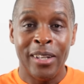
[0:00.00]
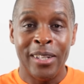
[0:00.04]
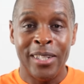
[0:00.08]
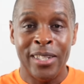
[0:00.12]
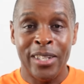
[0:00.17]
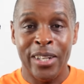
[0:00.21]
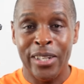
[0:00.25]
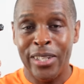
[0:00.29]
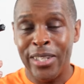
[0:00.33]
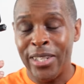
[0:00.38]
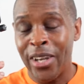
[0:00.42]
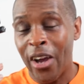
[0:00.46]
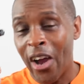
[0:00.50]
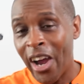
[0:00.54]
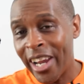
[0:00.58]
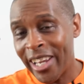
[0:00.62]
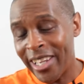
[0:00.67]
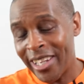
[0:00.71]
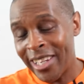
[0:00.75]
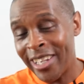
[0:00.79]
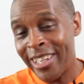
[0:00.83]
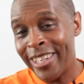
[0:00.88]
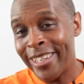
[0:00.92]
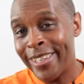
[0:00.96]
To
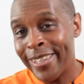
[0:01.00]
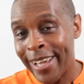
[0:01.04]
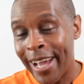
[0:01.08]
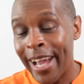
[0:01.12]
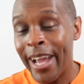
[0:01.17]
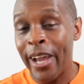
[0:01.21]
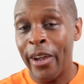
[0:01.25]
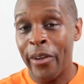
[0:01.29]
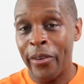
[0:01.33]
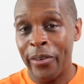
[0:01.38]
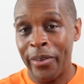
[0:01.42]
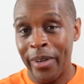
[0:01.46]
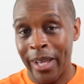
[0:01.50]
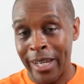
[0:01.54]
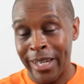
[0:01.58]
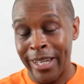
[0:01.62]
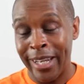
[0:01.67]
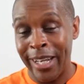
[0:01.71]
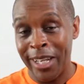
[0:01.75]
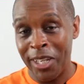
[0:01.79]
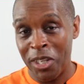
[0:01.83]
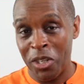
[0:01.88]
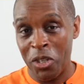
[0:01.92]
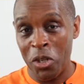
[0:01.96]
tighten down,
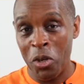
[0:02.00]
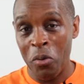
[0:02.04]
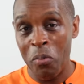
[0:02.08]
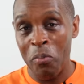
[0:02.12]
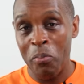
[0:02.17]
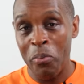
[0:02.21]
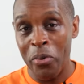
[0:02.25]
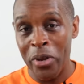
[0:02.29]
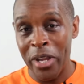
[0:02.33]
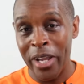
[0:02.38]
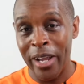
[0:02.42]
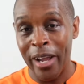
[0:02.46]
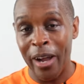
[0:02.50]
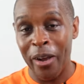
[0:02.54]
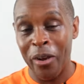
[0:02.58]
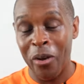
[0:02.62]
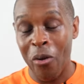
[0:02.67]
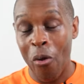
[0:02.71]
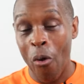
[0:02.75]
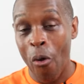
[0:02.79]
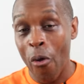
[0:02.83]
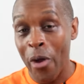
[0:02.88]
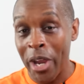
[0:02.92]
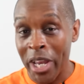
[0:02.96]
unless you bring a
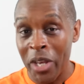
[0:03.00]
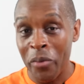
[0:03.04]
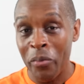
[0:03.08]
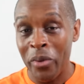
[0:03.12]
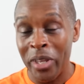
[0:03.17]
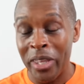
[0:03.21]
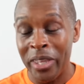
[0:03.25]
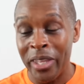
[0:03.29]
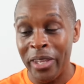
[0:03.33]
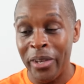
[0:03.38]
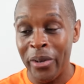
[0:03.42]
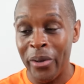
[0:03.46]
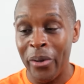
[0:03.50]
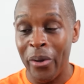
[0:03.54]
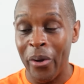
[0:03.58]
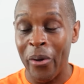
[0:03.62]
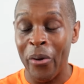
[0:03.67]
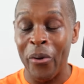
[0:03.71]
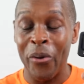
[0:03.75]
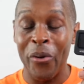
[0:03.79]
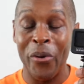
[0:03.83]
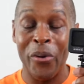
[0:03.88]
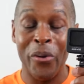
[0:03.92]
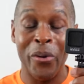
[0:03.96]
coin with you
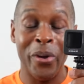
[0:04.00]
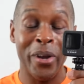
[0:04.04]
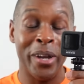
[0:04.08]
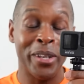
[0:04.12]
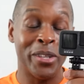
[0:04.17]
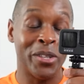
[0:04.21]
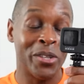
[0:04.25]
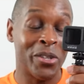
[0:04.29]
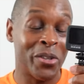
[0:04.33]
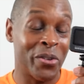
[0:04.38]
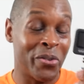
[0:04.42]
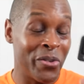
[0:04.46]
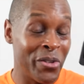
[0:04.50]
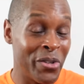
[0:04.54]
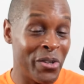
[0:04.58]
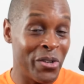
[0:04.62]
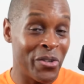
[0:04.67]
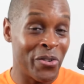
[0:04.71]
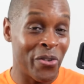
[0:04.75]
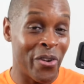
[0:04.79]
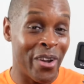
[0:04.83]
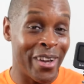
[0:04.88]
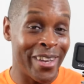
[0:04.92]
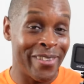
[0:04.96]
or a
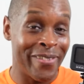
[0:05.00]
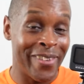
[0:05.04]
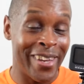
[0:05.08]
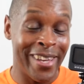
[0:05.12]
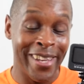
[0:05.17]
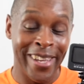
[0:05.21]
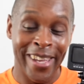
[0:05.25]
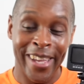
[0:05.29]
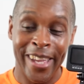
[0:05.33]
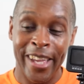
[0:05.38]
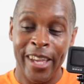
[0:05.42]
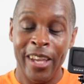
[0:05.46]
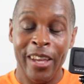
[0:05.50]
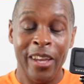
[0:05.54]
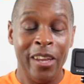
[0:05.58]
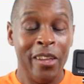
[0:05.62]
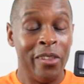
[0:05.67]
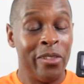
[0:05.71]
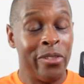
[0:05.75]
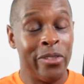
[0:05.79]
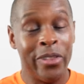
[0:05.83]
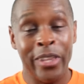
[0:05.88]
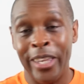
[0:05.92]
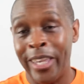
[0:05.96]
screwdriver,
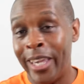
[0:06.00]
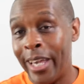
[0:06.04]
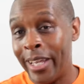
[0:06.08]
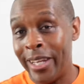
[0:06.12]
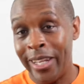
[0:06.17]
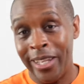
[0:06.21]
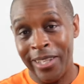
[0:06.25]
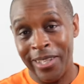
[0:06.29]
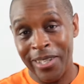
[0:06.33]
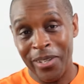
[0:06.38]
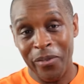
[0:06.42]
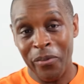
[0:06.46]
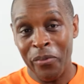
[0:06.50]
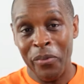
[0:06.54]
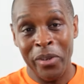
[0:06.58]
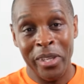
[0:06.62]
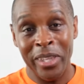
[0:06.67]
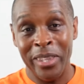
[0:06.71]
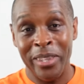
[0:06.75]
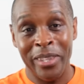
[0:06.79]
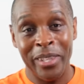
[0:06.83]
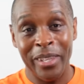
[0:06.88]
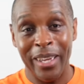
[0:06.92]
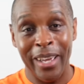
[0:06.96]
forget it
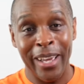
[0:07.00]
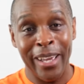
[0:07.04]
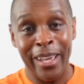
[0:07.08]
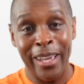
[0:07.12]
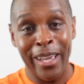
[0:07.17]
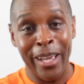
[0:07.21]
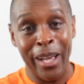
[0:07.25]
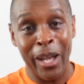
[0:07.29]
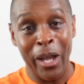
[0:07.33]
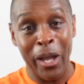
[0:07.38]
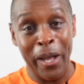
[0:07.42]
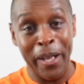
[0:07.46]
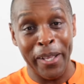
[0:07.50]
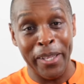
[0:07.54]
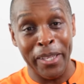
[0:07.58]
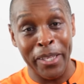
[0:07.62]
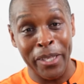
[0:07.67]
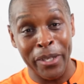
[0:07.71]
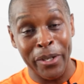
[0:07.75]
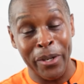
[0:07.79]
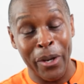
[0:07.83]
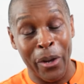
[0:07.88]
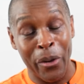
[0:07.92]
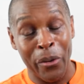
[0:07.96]
with uh,
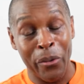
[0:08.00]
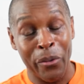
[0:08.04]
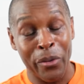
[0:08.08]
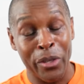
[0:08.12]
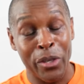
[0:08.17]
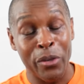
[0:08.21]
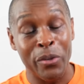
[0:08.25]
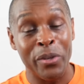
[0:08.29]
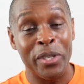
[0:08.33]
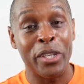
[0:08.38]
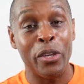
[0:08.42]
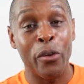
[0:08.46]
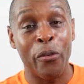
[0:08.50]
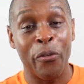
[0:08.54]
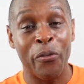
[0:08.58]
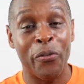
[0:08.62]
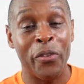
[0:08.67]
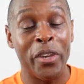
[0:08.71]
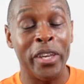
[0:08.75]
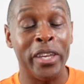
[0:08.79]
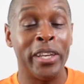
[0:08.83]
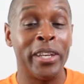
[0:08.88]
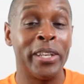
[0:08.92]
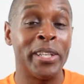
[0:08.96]
you know using your
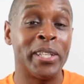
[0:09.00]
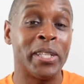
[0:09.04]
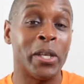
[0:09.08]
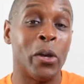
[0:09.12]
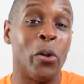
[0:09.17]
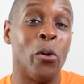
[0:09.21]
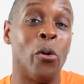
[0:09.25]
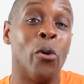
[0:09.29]
fingers.